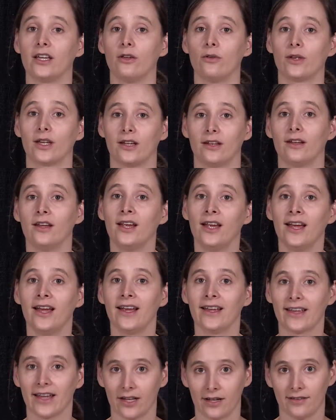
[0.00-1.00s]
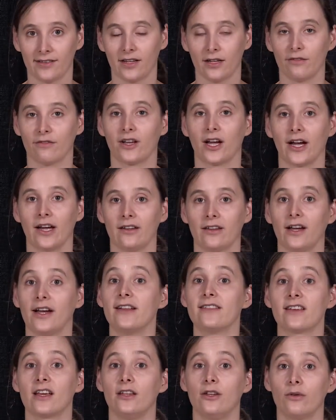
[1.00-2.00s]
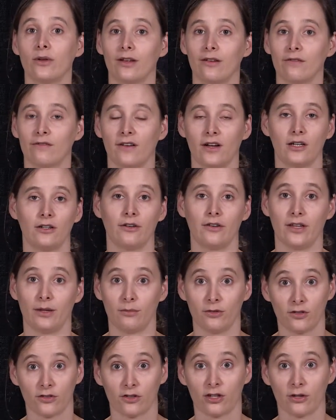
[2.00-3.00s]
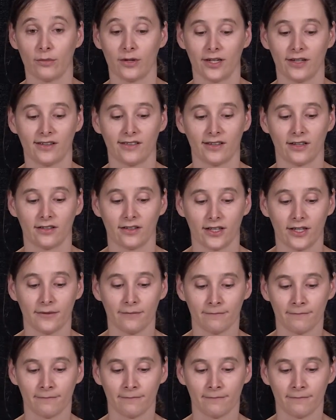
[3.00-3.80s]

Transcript: You can get a set of guidelines and you can follow them deterministically.